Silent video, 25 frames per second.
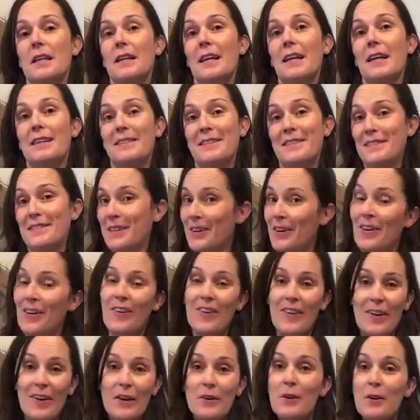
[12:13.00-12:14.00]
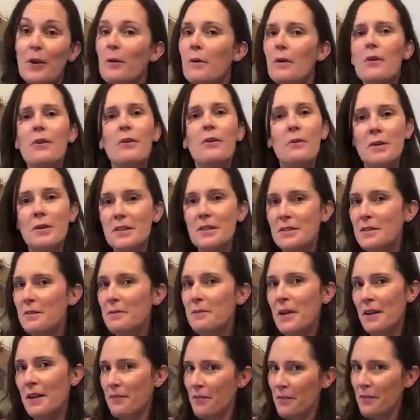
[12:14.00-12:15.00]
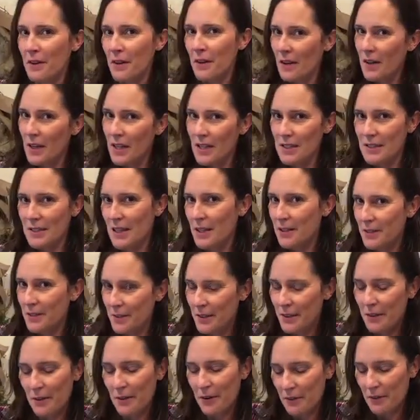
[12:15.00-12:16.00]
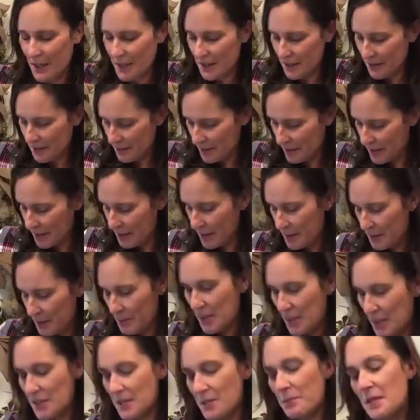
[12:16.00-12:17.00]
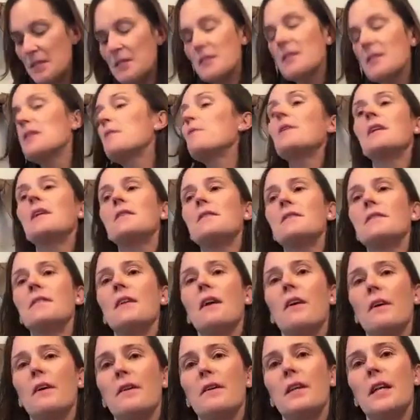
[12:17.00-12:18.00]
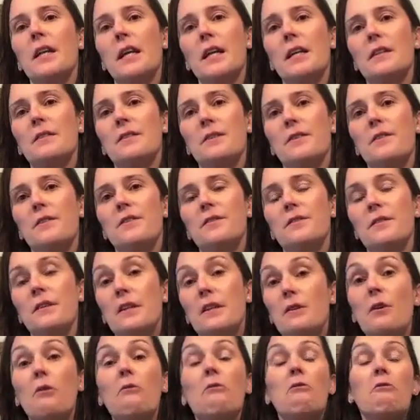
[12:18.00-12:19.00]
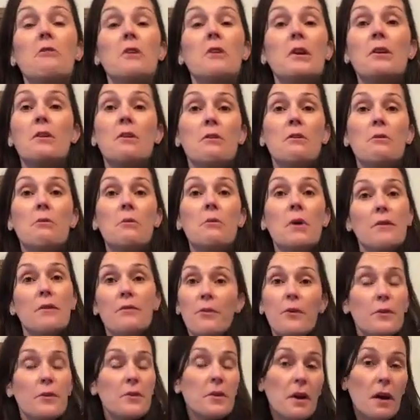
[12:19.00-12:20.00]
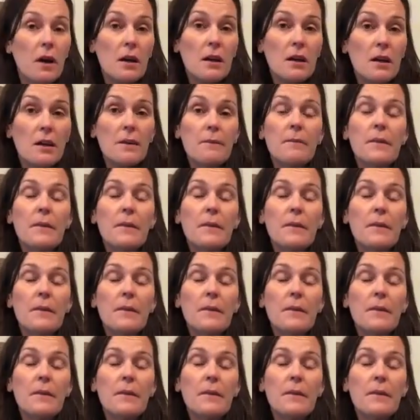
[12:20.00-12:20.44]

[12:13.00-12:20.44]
And so who wants to wait for a container to grow in? Especially when it's the holidays, you want a full look.